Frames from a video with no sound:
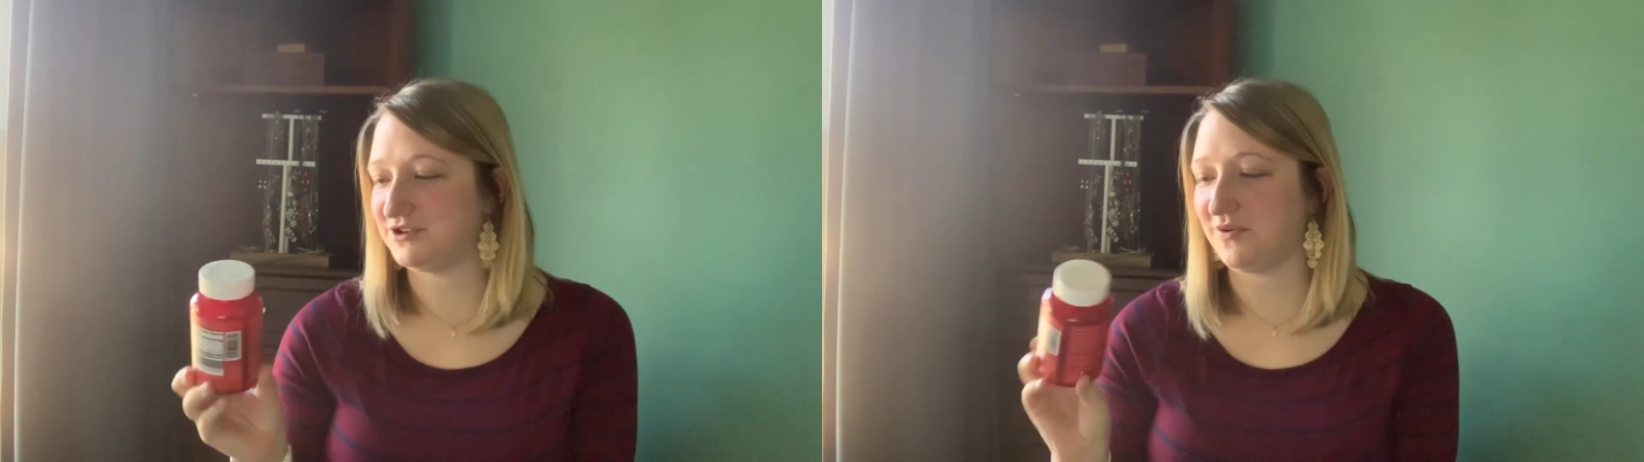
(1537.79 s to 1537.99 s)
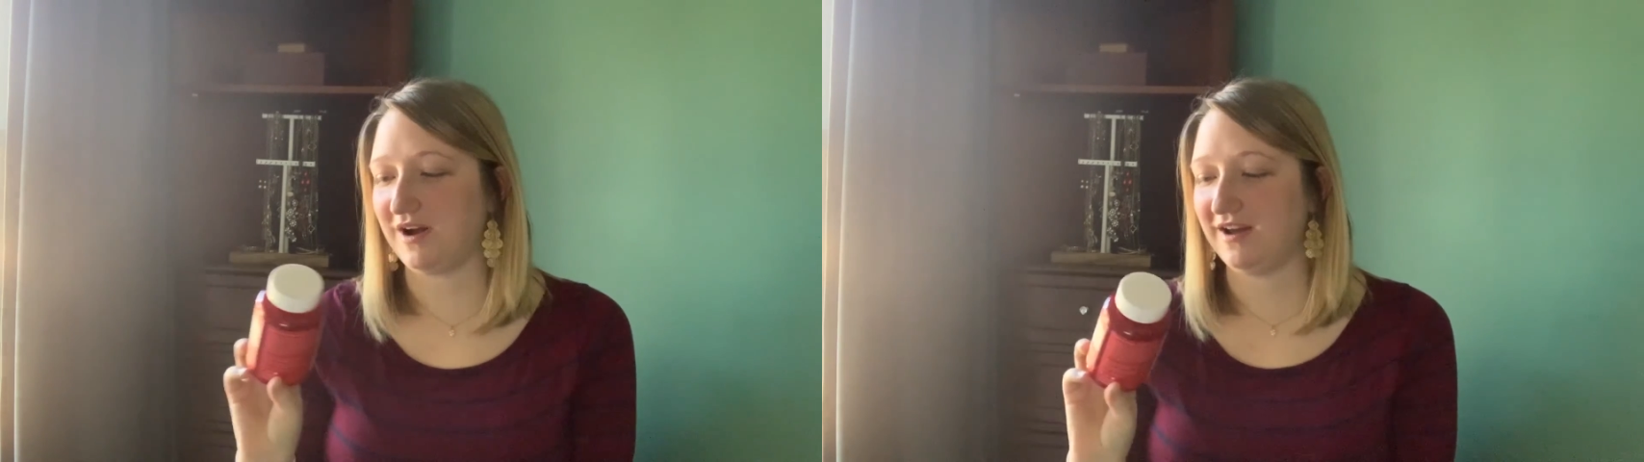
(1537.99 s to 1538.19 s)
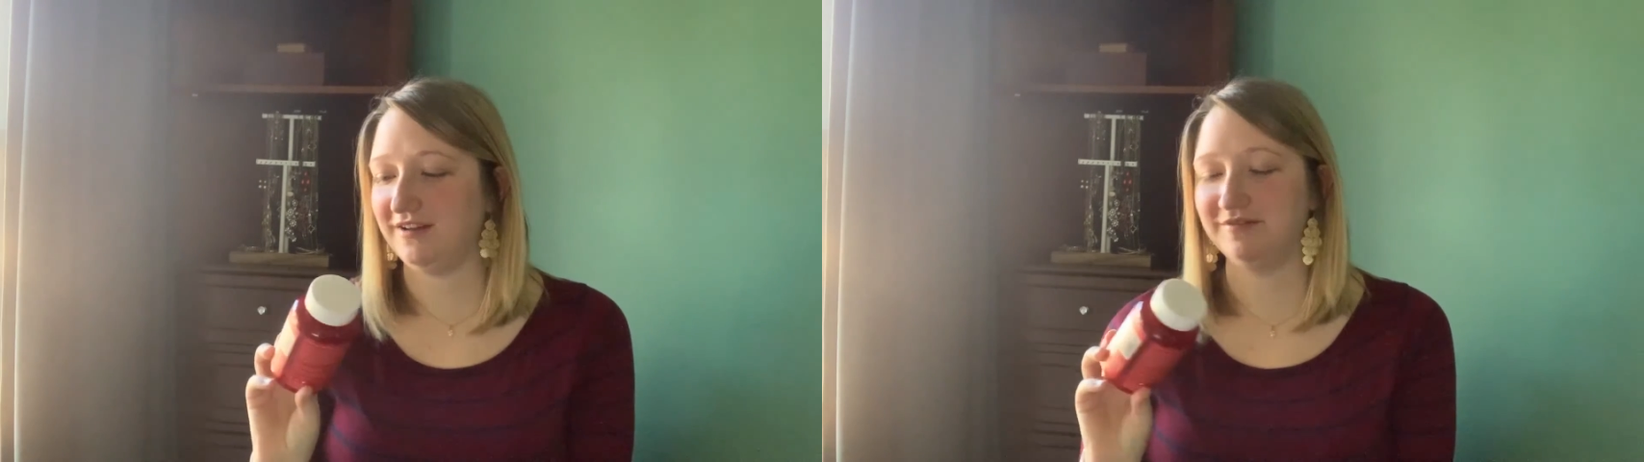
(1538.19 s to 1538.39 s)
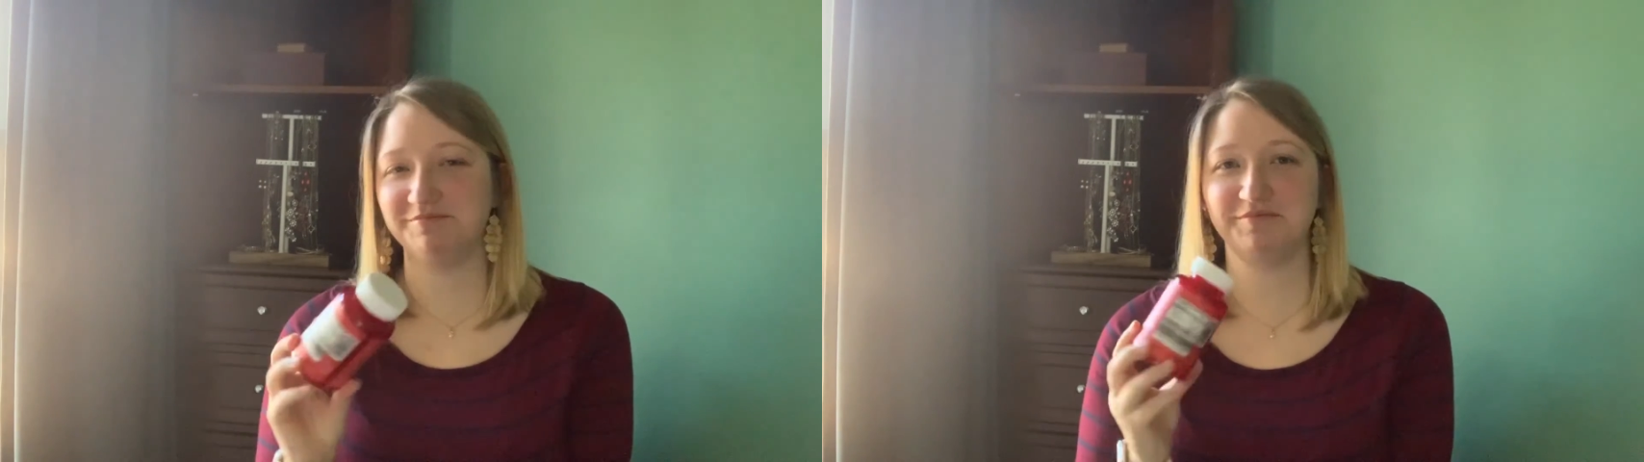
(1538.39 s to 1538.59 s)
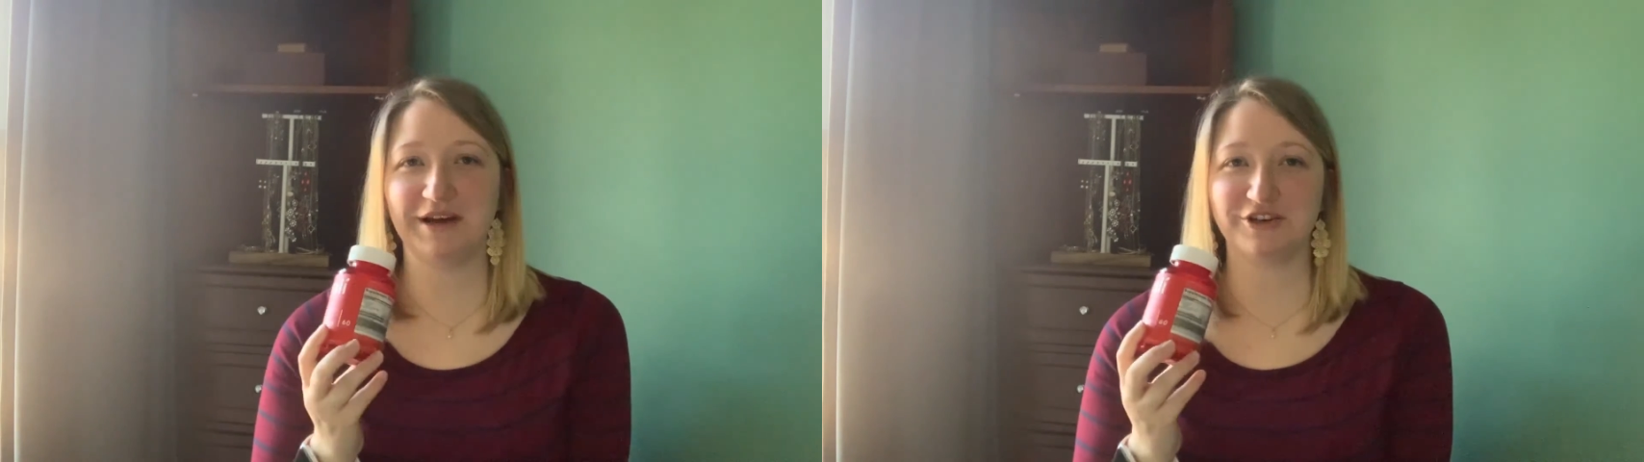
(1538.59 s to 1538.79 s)
so I
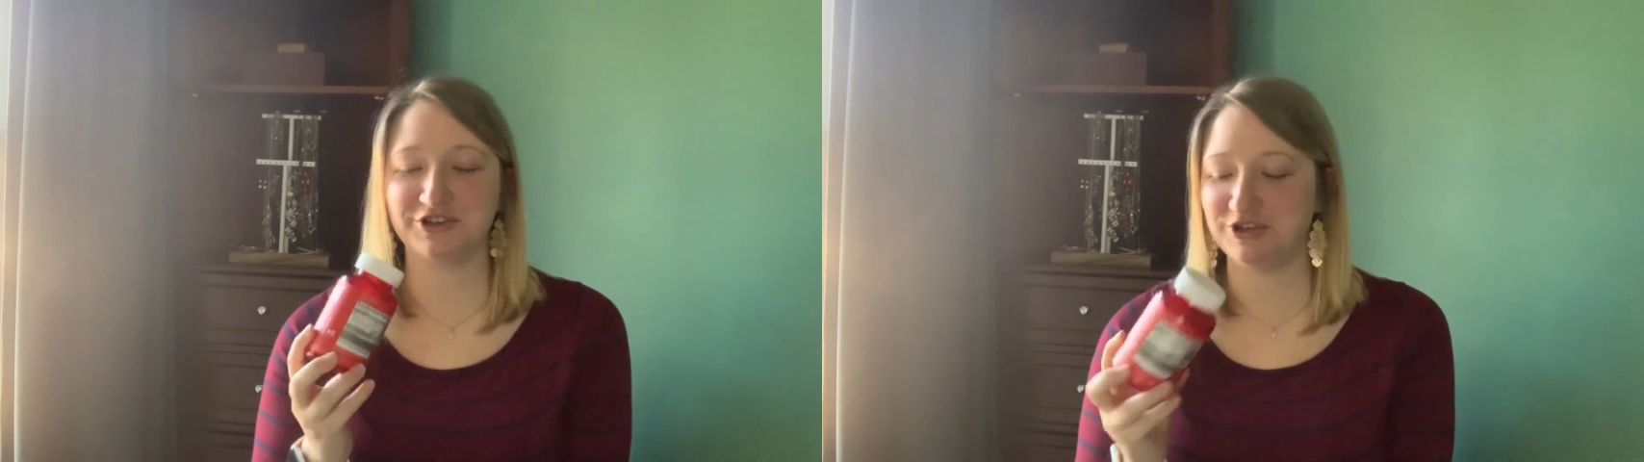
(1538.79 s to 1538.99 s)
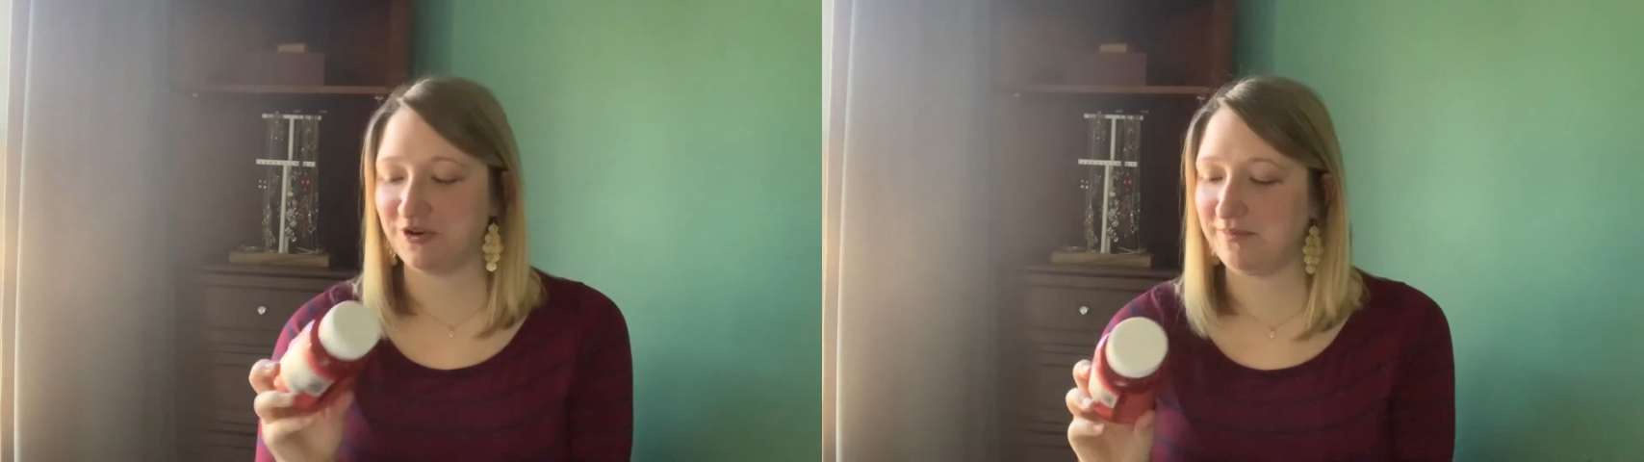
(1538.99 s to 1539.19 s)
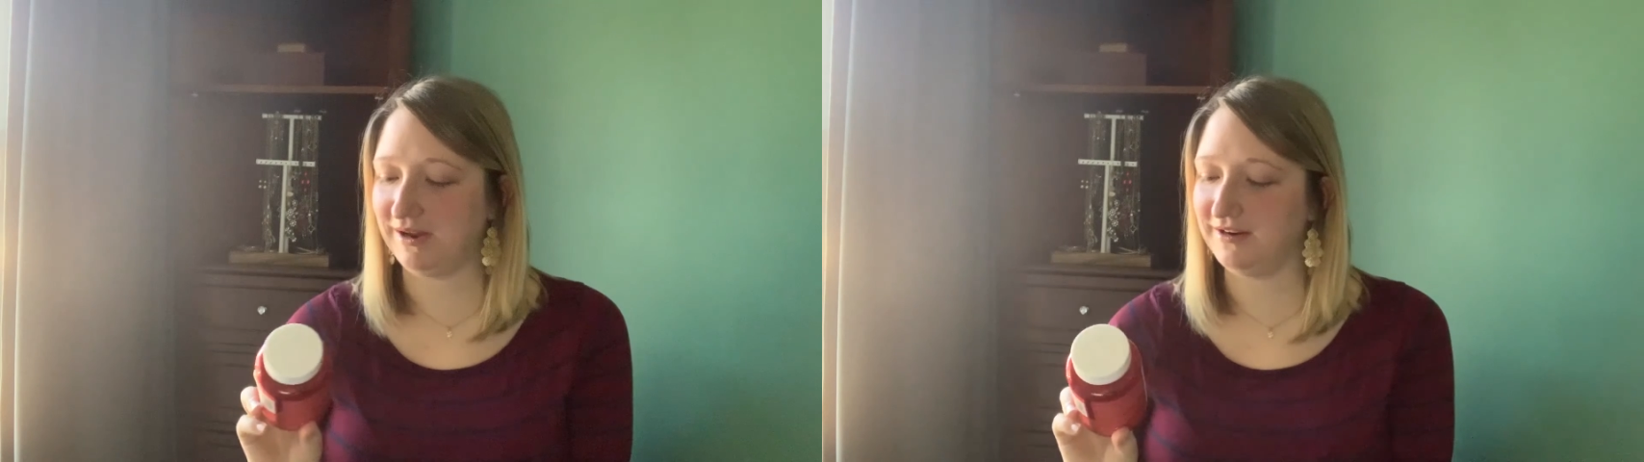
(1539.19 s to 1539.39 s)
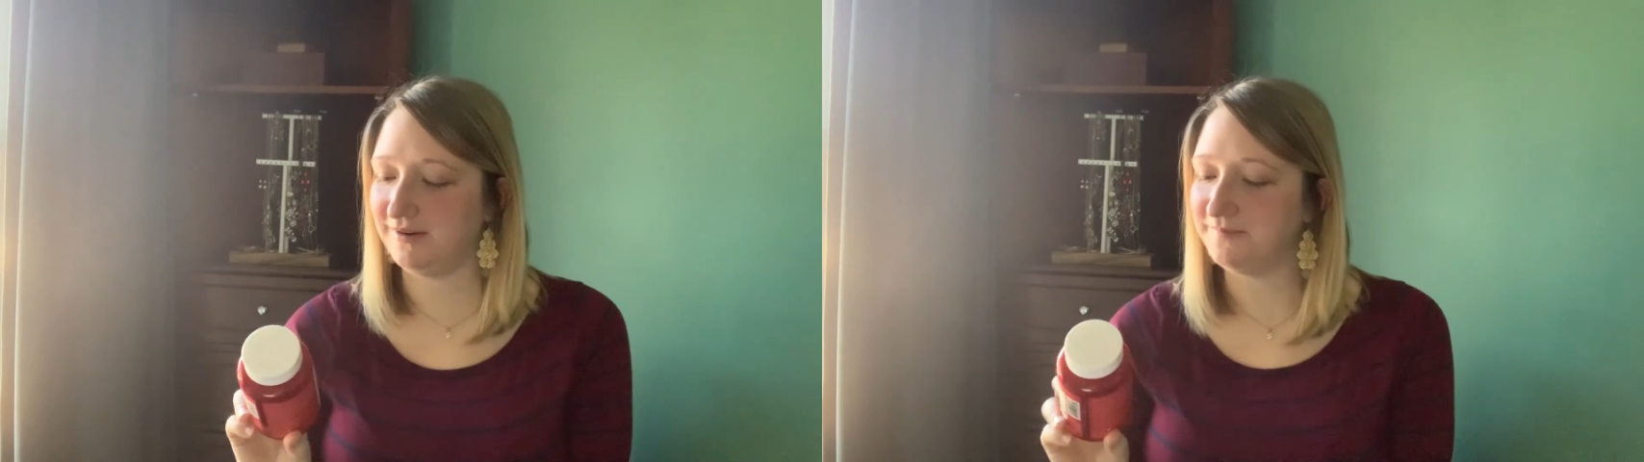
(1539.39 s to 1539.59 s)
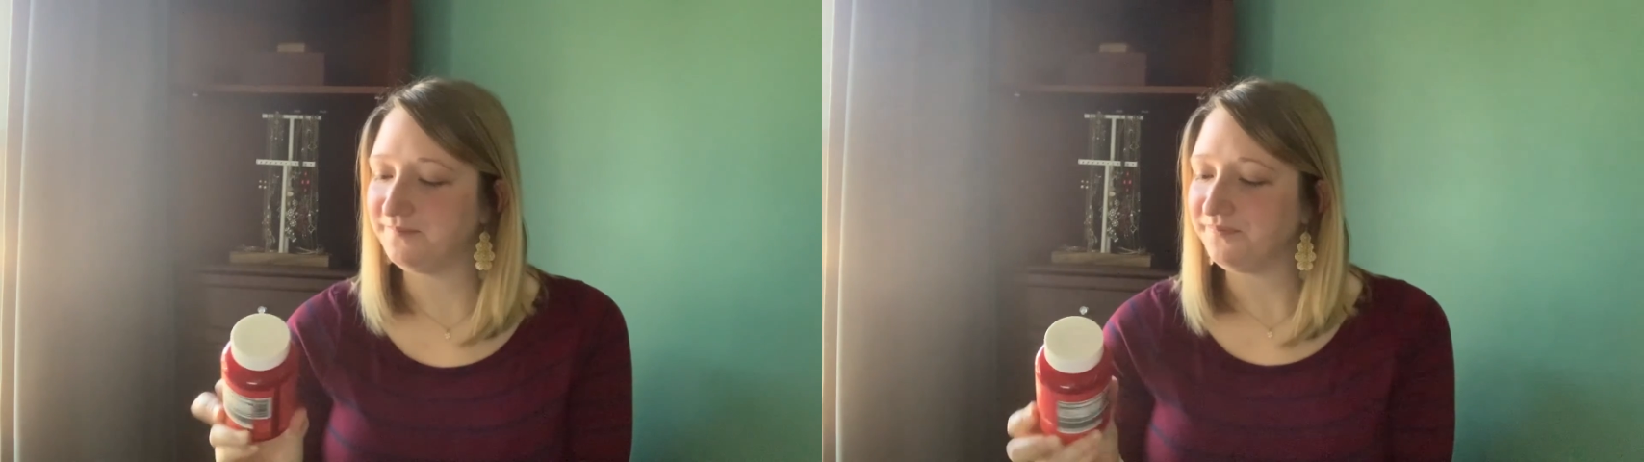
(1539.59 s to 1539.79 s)
actually don't mind it.